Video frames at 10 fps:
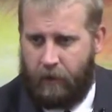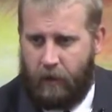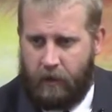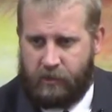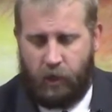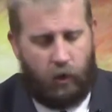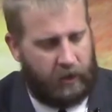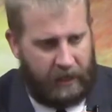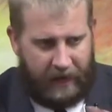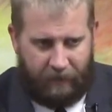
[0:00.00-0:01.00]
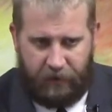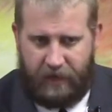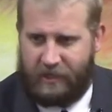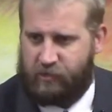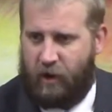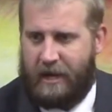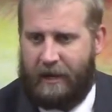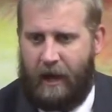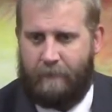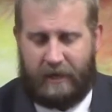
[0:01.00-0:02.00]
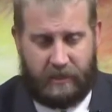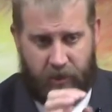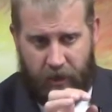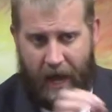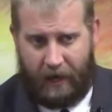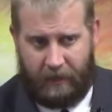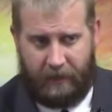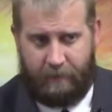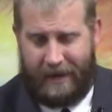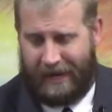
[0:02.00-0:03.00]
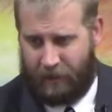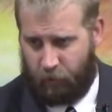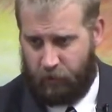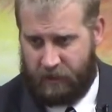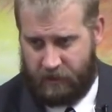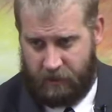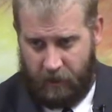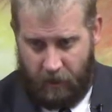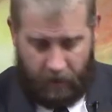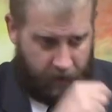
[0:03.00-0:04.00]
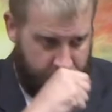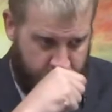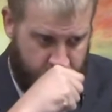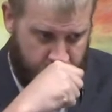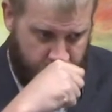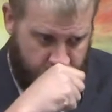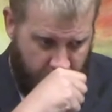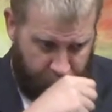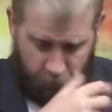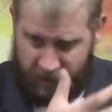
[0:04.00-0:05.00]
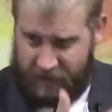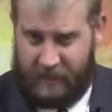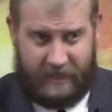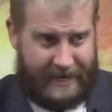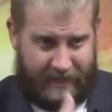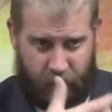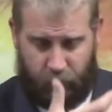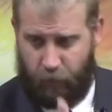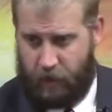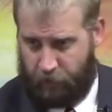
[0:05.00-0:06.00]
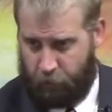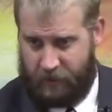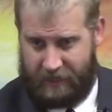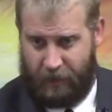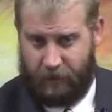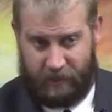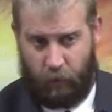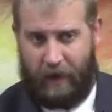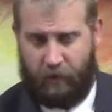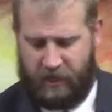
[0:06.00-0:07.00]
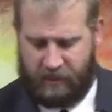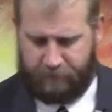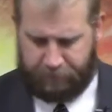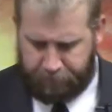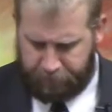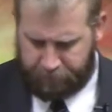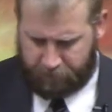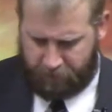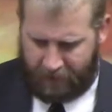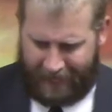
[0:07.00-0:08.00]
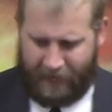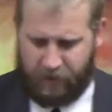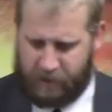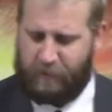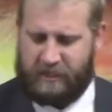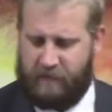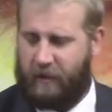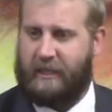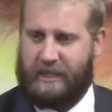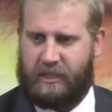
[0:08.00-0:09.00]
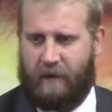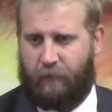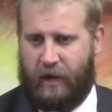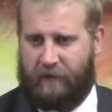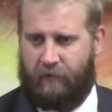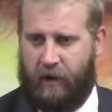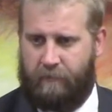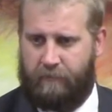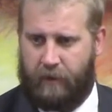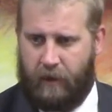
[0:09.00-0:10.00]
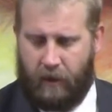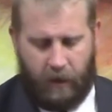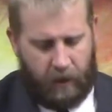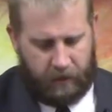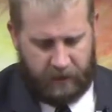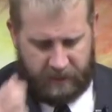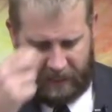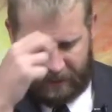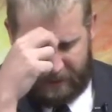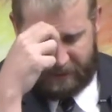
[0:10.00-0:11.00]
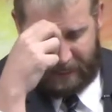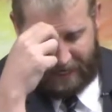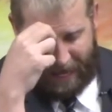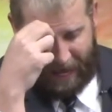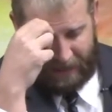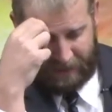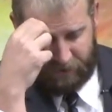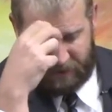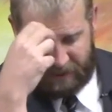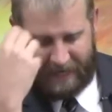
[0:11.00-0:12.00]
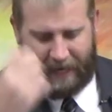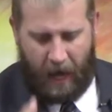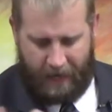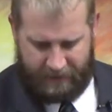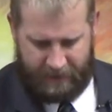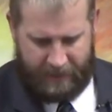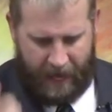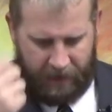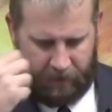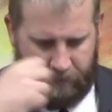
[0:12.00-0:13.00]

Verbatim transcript: So get everything straightened up because you're not going to make it through this, through this disease or through, you know, through this illness, whatever it is that he was specifically suffering from, the sickness that he had. He was sick unto death.